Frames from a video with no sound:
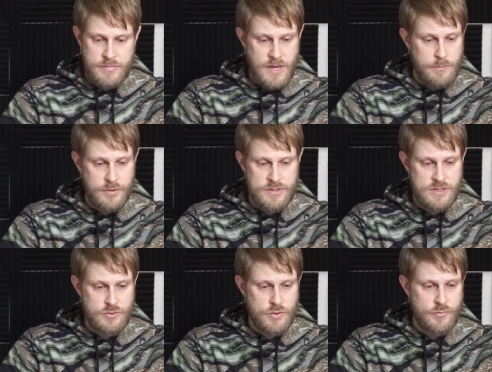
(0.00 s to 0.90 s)
again put this
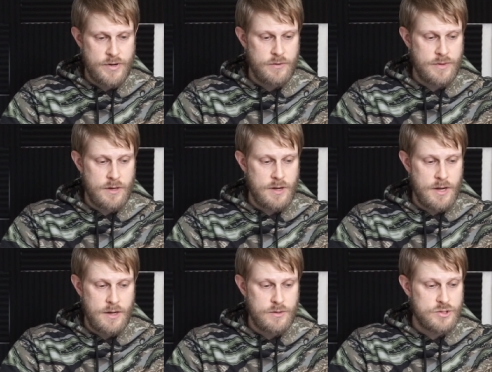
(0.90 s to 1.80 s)
thing through the ringer then
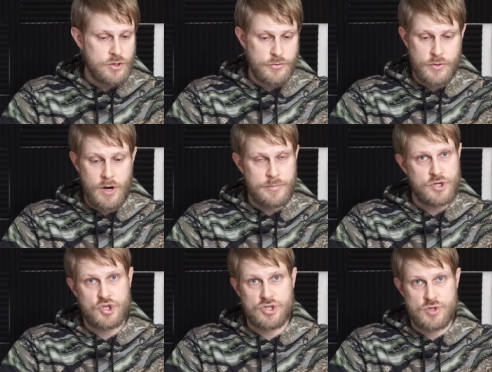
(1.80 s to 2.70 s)
and took it through
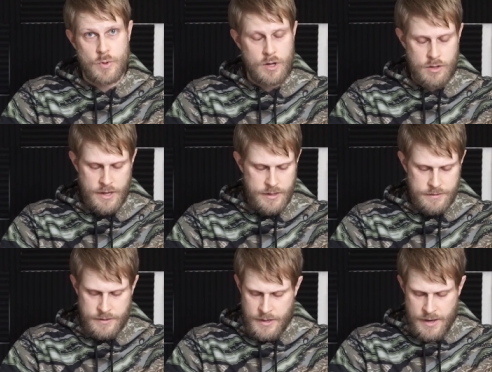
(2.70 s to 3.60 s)
competition as well,
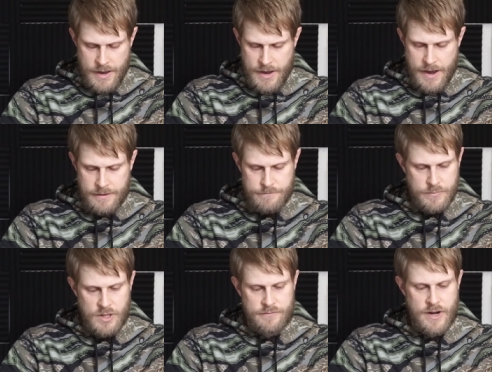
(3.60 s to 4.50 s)
and I
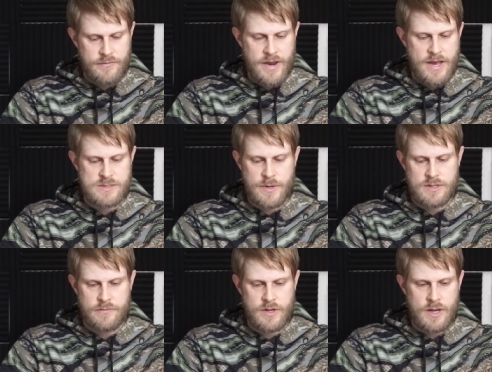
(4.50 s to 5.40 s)
loved every aspect of it.